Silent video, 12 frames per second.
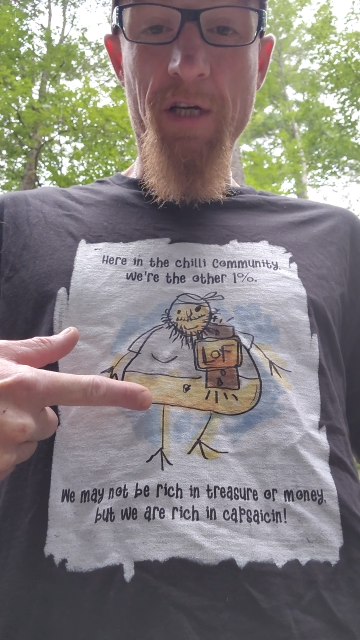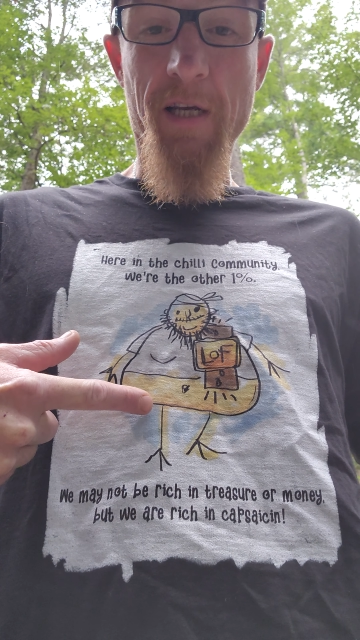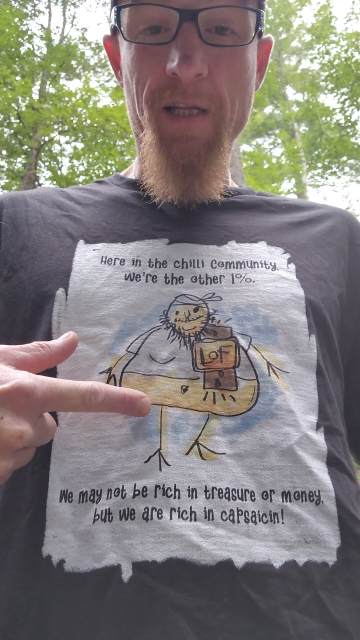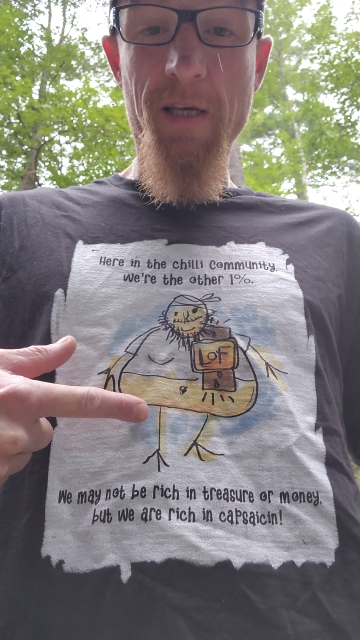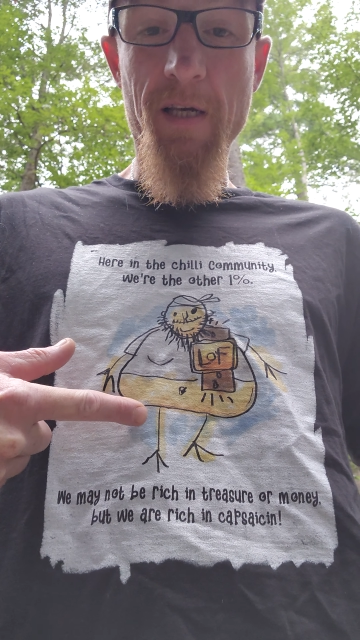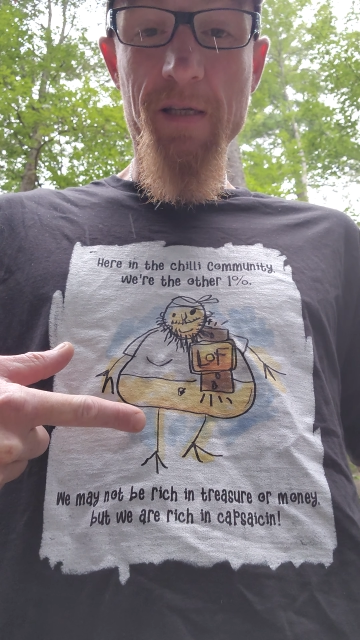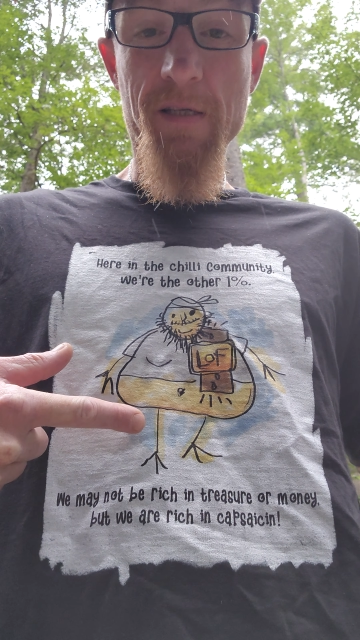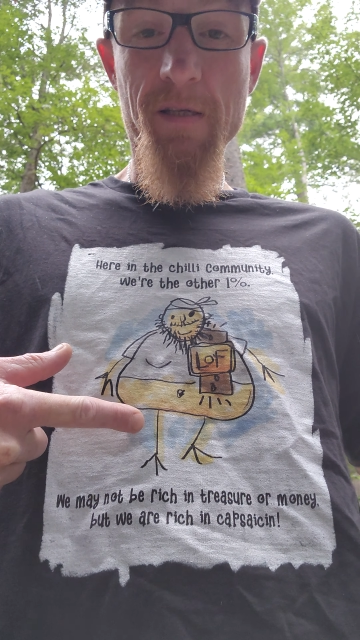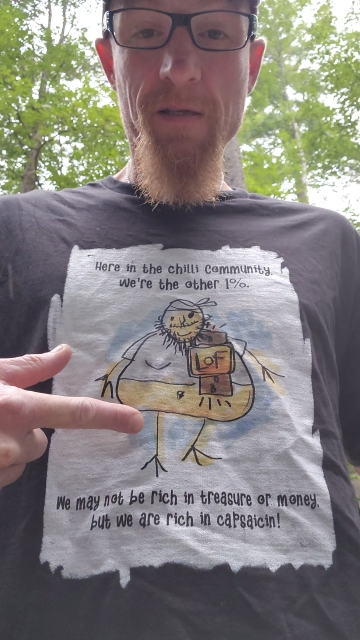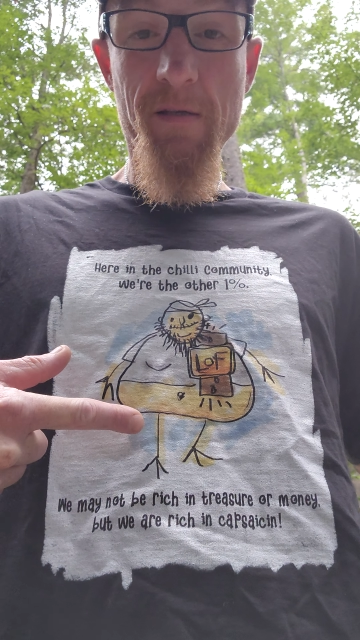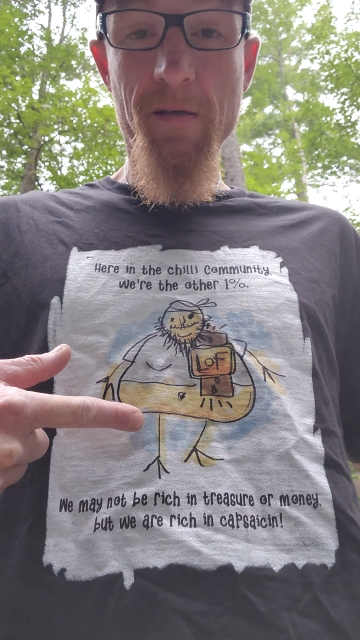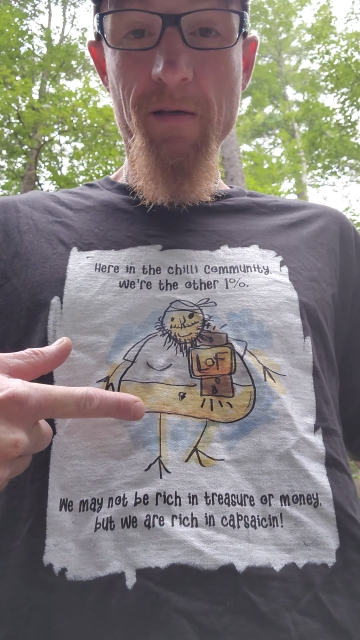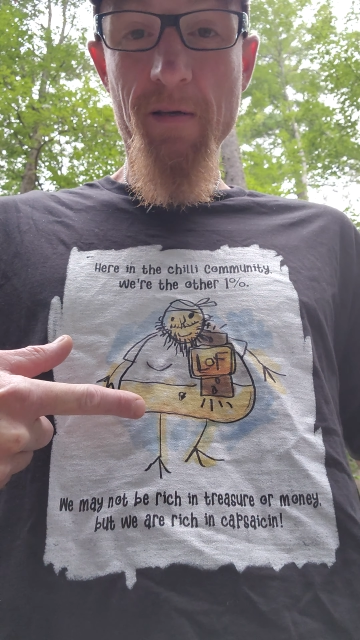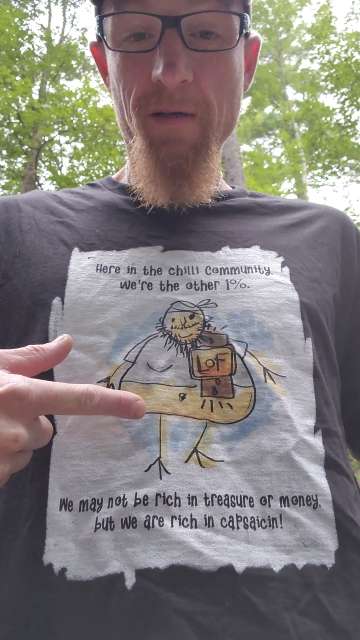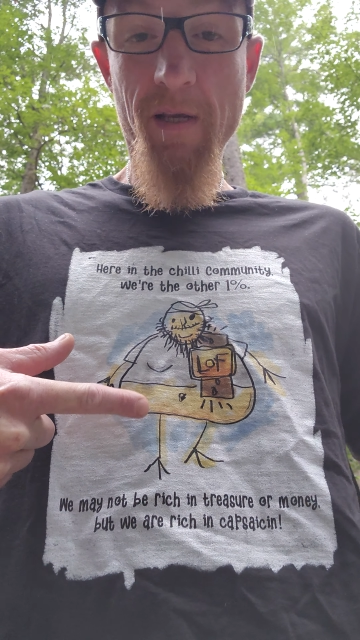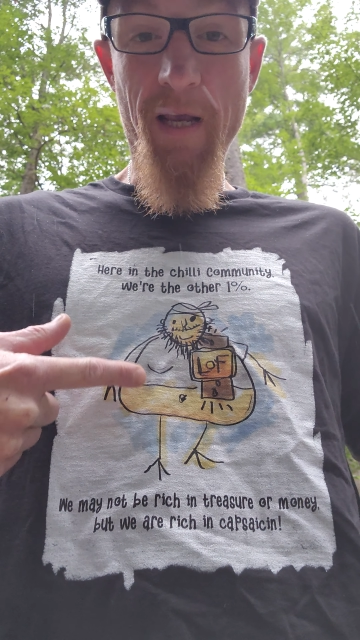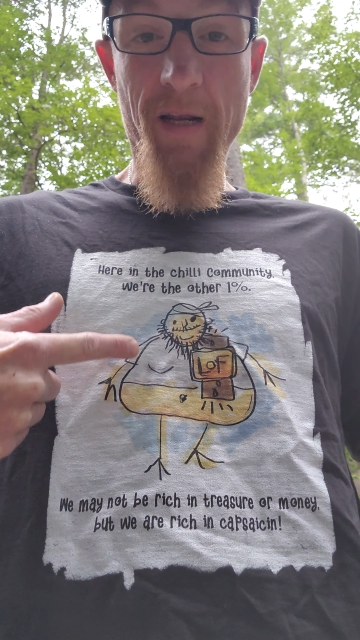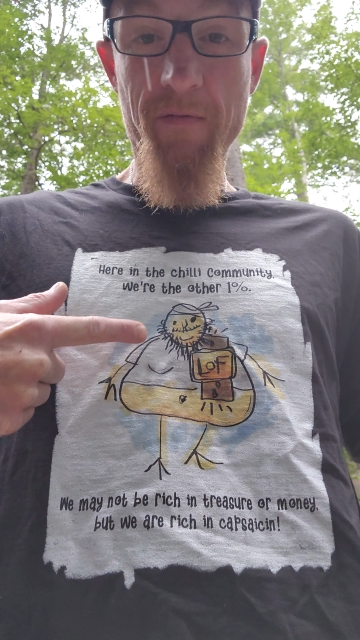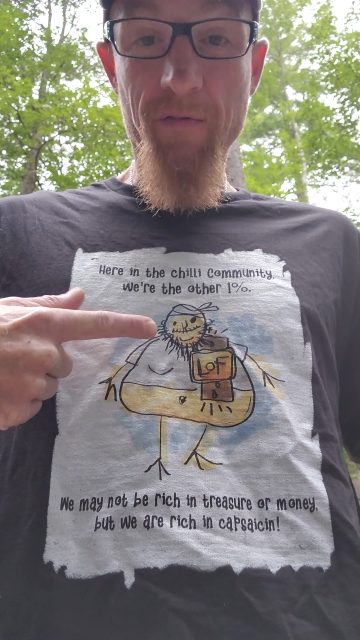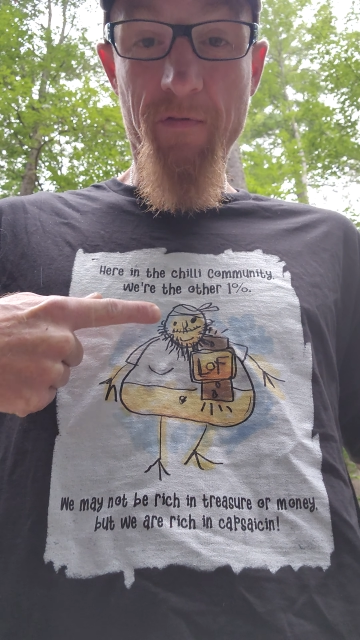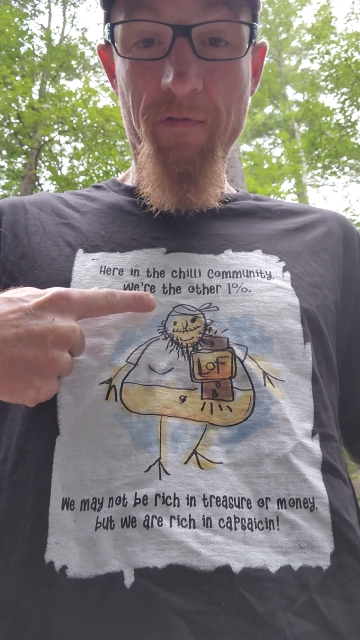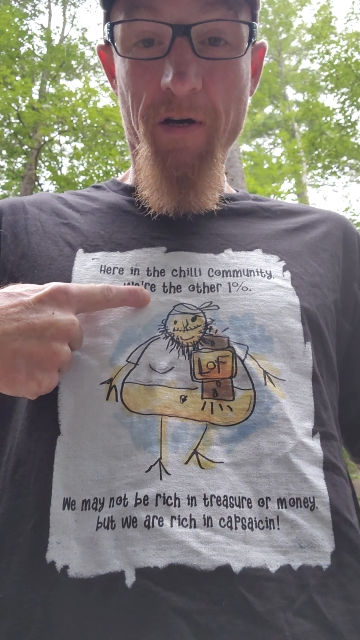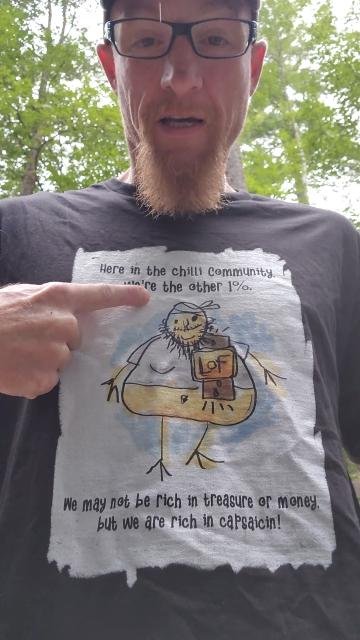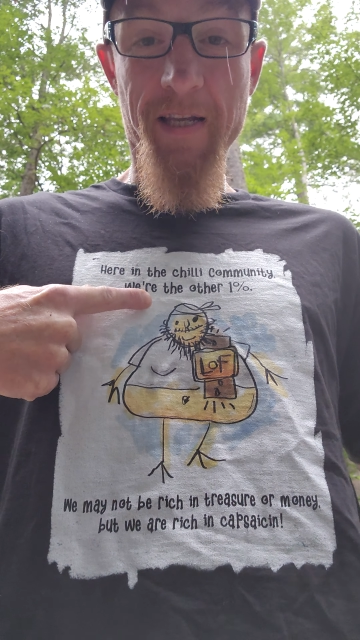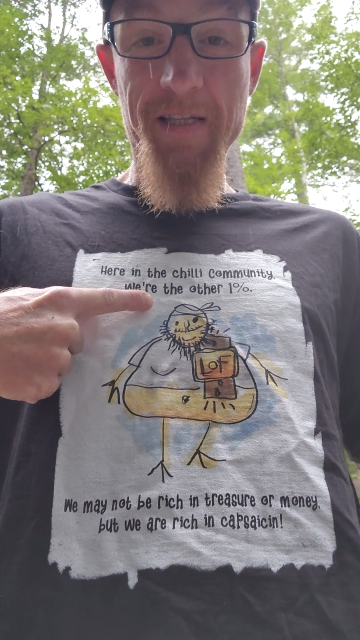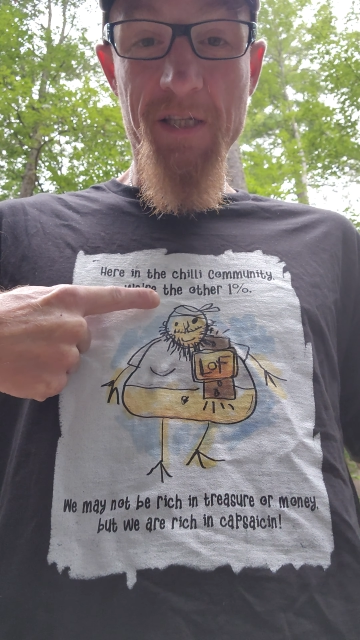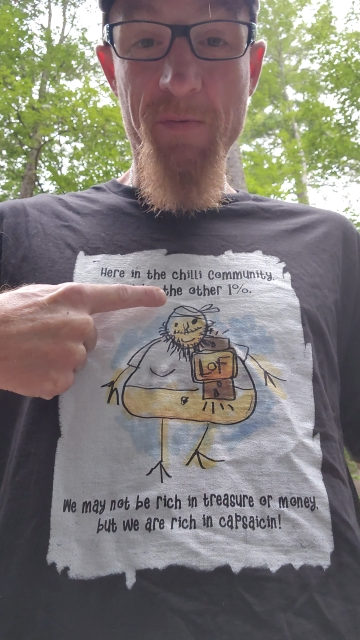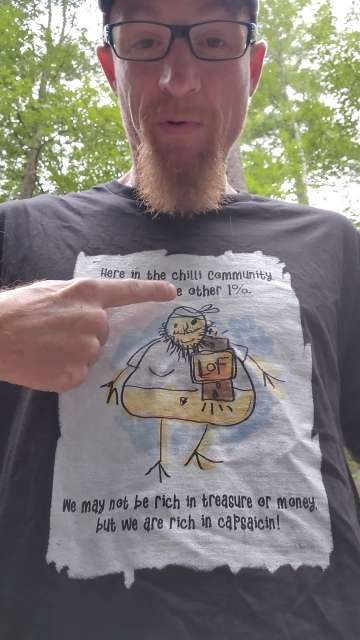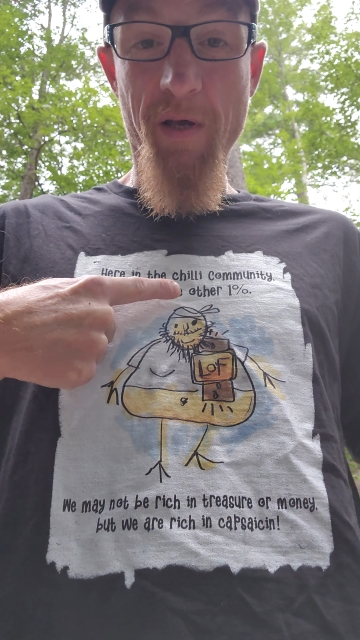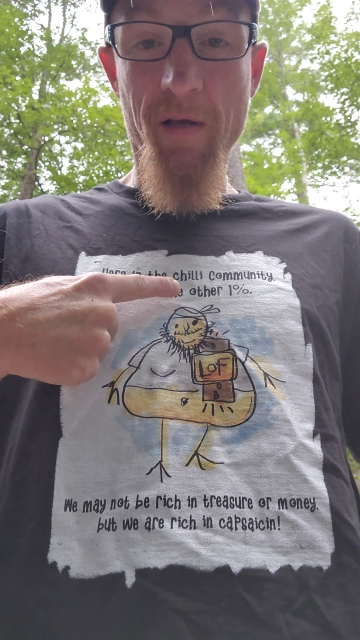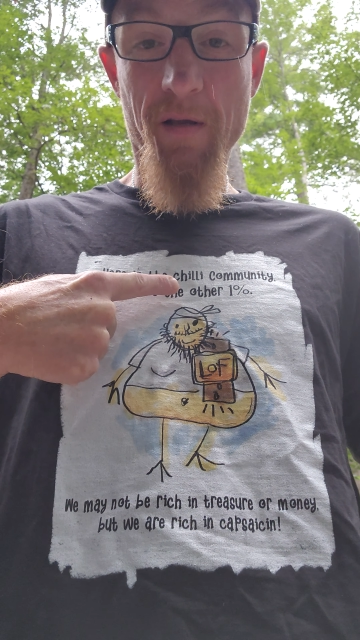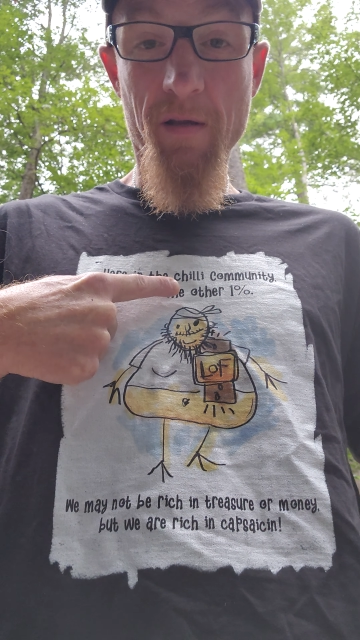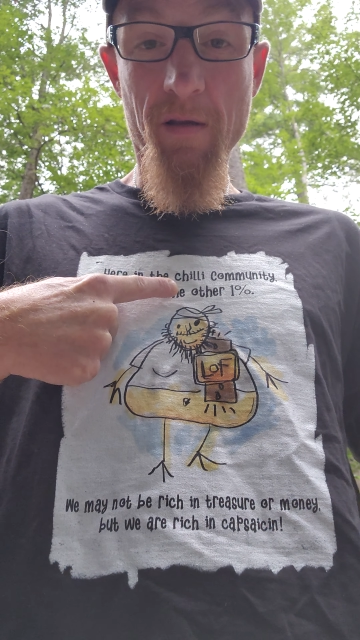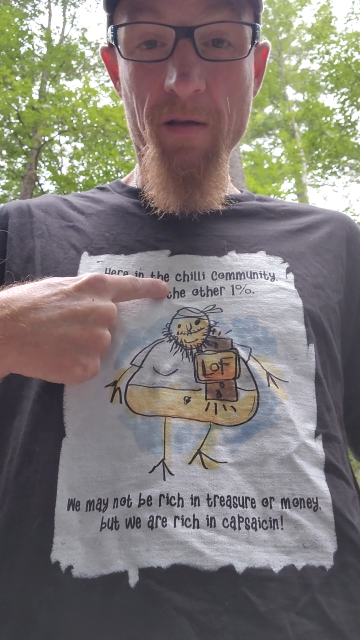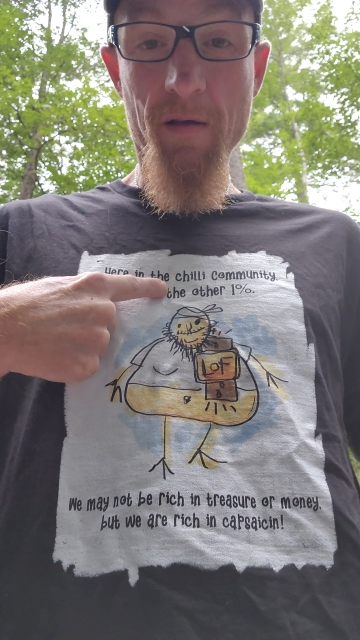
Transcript: chicken legs. Can't even fucking spell.